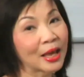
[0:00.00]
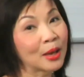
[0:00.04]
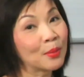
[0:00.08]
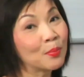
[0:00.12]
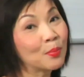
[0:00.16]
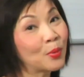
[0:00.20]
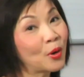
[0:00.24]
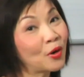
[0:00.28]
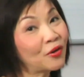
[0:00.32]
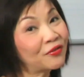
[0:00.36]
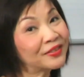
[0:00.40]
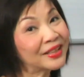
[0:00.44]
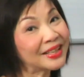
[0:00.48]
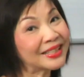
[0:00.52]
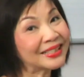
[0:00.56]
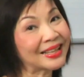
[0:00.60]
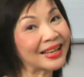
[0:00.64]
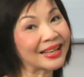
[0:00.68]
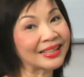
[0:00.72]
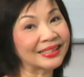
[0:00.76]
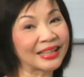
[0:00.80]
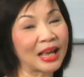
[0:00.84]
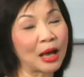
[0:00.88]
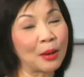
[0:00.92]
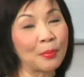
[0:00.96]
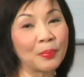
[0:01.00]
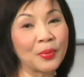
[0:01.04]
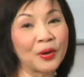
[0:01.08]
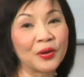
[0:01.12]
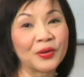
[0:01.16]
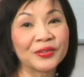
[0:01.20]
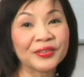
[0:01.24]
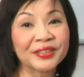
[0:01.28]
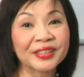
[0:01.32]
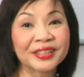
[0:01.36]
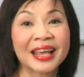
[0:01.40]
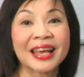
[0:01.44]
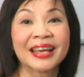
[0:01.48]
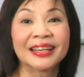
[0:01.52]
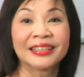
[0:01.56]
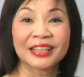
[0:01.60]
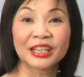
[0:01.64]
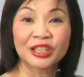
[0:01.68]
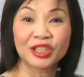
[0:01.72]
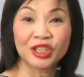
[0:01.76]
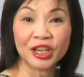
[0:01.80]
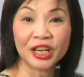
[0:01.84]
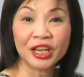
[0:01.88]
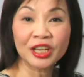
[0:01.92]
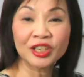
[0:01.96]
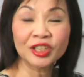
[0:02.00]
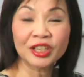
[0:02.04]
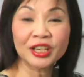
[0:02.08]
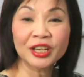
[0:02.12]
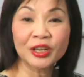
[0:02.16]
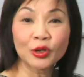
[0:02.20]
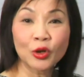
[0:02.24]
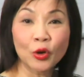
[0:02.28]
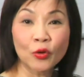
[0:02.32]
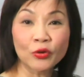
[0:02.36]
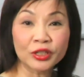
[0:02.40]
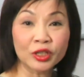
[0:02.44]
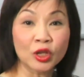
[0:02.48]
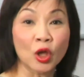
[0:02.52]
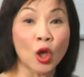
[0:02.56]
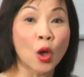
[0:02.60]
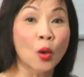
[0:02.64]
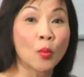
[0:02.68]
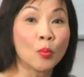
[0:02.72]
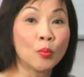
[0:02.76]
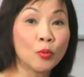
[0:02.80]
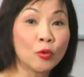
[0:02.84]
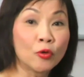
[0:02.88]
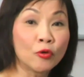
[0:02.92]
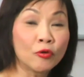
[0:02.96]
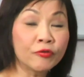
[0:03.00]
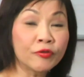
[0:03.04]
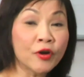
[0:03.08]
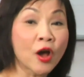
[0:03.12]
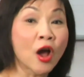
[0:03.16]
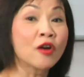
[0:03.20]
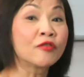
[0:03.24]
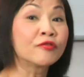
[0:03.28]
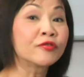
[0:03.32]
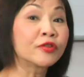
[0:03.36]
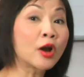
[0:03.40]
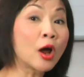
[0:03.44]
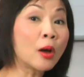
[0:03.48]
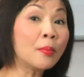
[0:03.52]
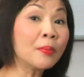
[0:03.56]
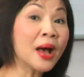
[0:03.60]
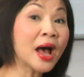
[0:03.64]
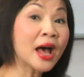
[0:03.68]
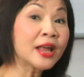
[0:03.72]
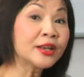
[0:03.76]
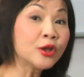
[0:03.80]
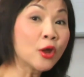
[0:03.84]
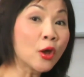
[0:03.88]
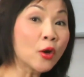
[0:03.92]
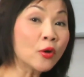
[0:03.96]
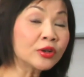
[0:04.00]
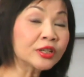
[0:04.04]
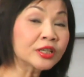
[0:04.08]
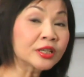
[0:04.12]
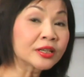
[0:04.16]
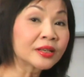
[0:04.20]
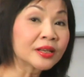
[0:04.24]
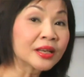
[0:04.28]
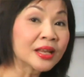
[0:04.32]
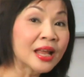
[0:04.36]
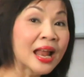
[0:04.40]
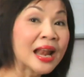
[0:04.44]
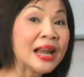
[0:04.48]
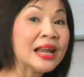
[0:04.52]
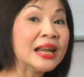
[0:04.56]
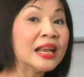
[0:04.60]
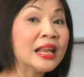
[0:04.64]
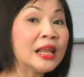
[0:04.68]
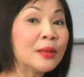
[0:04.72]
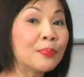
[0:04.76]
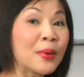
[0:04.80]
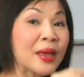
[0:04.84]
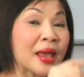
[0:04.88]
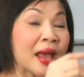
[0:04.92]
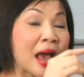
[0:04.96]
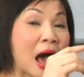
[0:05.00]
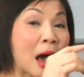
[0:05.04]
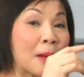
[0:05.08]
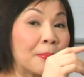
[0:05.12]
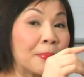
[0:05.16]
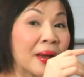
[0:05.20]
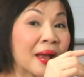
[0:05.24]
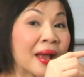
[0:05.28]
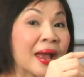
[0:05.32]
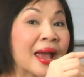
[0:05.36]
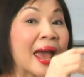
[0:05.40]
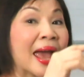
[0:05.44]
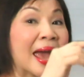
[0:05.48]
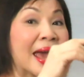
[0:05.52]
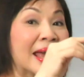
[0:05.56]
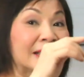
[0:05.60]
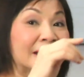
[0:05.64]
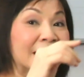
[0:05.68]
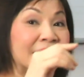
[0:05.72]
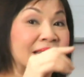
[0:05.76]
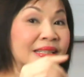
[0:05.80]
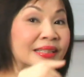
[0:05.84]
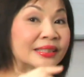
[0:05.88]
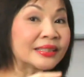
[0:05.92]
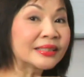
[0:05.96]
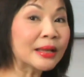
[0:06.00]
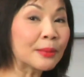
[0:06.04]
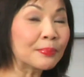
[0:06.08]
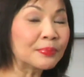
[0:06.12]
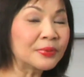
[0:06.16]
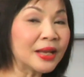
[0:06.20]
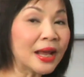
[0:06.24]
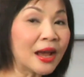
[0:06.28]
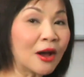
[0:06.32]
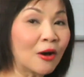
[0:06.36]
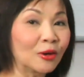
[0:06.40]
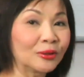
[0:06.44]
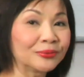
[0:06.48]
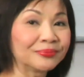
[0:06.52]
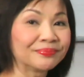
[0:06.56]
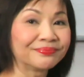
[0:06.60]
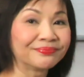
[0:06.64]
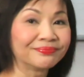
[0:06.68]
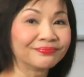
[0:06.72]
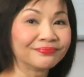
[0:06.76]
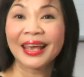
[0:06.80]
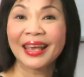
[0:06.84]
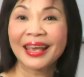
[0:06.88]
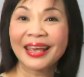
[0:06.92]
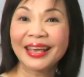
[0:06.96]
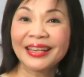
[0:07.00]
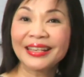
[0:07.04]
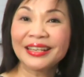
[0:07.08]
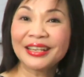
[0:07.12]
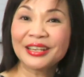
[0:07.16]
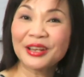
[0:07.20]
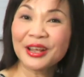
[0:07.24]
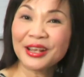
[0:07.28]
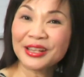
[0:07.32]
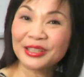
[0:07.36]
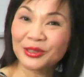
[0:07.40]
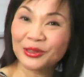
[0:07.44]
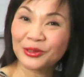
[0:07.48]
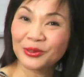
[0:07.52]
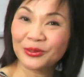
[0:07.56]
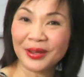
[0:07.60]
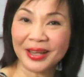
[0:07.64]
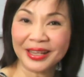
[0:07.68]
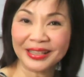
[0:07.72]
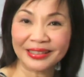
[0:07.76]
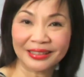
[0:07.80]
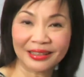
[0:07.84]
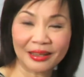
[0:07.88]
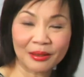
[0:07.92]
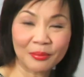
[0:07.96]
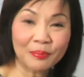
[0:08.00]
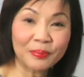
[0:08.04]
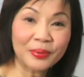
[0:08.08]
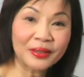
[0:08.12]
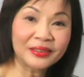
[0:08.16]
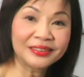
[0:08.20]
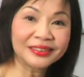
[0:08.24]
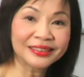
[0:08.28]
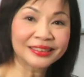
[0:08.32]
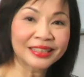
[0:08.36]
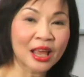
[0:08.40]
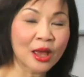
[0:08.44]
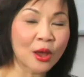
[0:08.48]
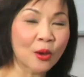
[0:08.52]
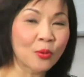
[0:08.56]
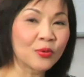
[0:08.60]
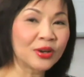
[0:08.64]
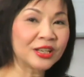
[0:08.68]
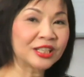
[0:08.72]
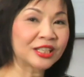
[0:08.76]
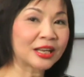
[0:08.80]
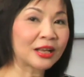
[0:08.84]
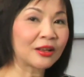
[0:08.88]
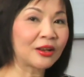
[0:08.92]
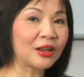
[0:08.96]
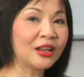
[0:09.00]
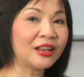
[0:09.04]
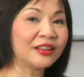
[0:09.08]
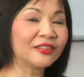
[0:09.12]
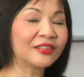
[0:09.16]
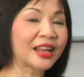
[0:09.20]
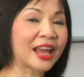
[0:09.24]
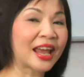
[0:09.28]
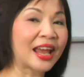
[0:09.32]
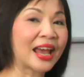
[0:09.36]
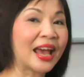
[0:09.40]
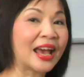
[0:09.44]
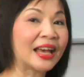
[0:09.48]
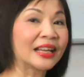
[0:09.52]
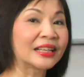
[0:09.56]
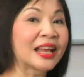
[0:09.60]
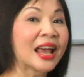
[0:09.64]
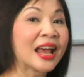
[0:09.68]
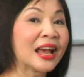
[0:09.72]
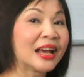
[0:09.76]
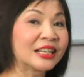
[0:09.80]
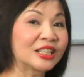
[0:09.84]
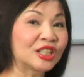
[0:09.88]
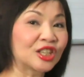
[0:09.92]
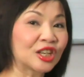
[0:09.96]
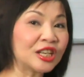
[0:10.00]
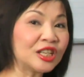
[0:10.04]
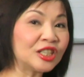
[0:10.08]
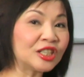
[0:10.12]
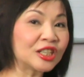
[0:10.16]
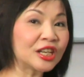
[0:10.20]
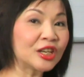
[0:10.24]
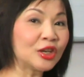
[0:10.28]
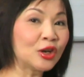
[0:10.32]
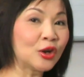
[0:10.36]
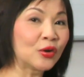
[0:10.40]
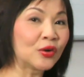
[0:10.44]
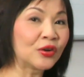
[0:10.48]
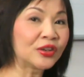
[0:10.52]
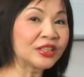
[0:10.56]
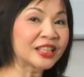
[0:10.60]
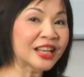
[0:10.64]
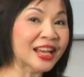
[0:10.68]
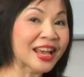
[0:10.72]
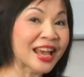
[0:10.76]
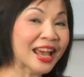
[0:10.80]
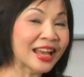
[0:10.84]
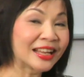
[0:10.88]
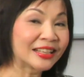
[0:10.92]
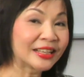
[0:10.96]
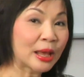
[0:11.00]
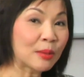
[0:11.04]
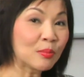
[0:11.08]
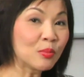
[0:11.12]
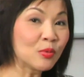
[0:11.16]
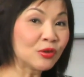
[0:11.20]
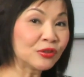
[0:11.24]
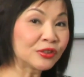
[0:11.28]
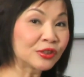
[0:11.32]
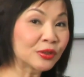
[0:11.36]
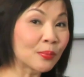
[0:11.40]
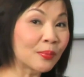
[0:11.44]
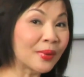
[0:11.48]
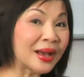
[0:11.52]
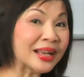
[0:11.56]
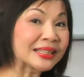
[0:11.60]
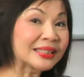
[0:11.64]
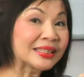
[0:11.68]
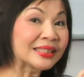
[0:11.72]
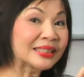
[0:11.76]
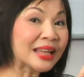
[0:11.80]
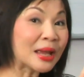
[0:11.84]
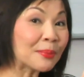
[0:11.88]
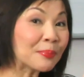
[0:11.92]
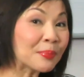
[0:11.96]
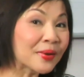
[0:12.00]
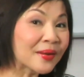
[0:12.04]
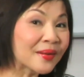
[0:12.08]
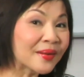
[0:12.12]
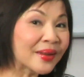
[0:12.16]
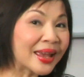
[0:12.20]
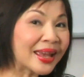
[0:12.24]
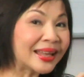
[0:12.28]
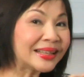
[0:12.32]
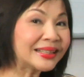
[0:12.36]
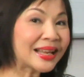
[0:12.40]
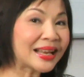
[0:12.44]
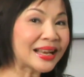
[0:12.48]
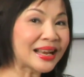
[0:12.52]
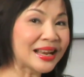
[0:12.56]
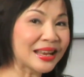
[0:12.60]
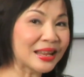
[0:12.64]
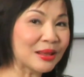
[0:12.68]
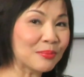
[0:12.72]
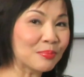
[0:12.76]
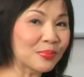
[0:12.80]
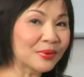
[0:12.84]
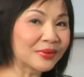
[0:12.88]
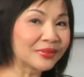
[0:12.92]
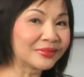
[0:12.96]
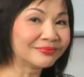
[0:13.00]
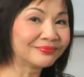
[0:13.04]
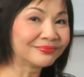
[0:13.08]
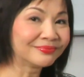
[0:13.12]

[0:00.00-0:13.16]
In both these examples, the changing notes move from a note, leaping up, and then step down. In the next two examples, we shall look at a changing note that moves by step and then leap.